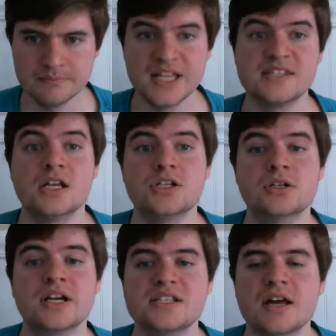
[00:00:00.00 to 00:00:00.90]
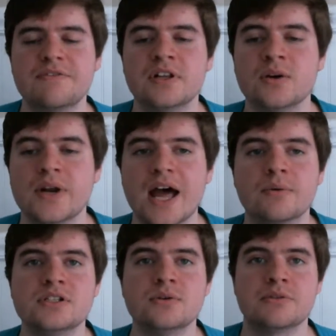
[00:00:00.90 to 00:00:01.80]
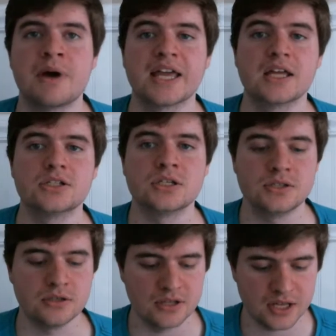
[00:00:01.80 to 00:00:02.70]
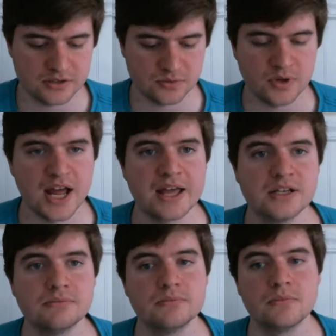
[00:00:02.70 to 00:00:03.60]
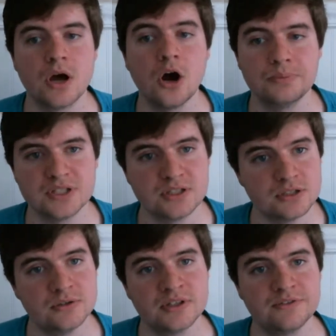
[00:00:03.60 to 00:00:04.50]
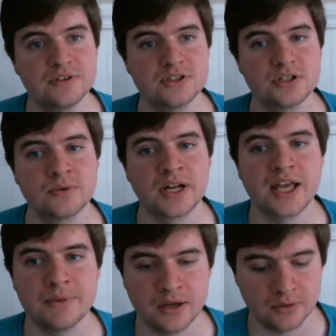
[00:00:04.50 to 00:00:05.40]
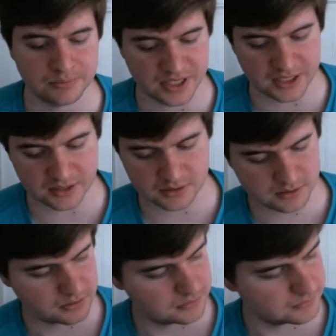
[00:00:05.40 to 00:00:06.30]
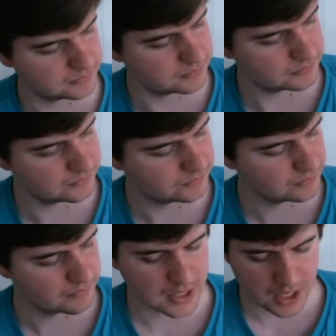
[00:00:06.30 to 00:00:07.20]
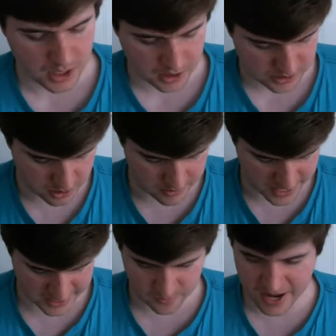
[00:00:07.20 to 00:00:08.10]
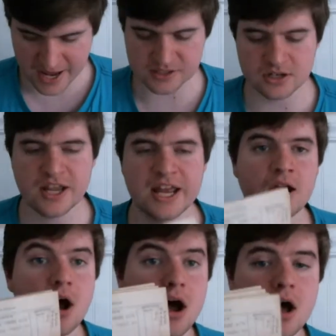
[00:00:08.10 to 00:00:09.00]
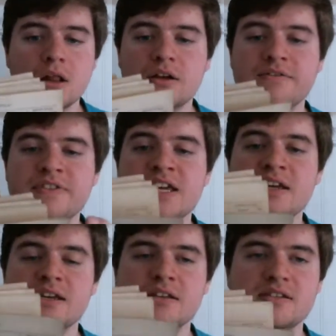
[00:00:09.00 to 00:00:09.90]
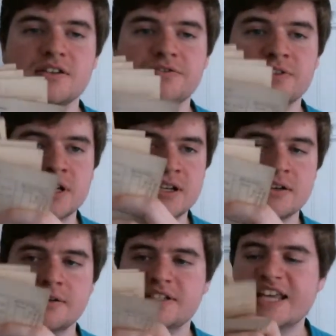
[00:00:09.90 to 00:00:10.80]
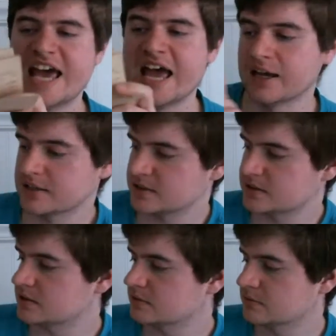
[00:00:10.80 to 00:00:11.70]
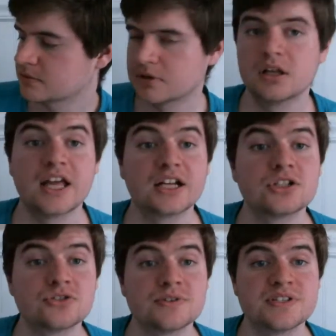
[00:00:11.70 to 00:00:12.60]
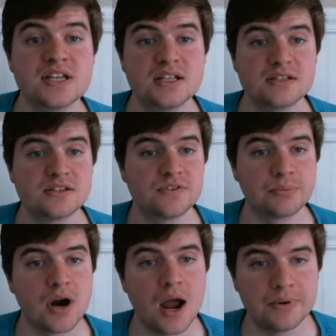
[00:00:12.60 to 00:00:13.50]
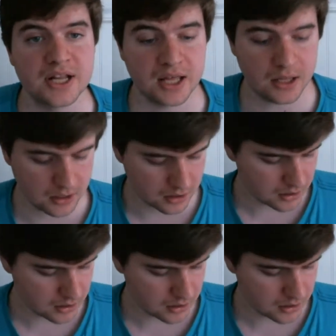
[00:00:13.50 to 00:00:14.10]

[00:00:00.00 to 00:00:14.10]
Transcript: mid-century is definitely what I would do with my kitchen too. That is what I hope to do in the future when I get my own place. So anyway, so you're getting all of these different tax collector's receipts for property.